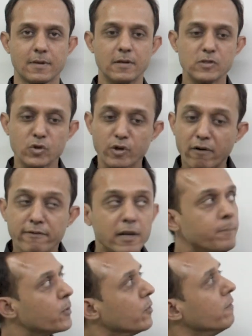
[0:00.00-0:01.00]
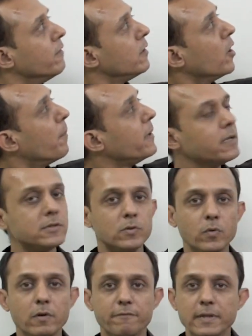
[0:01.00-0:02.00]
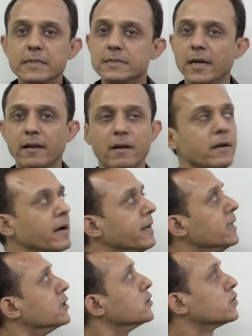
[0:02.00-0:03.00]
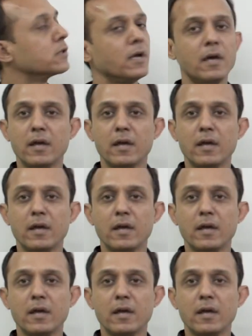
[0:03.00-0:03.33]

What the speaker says: So now we'll prove L'Hopital's rule with general conditions.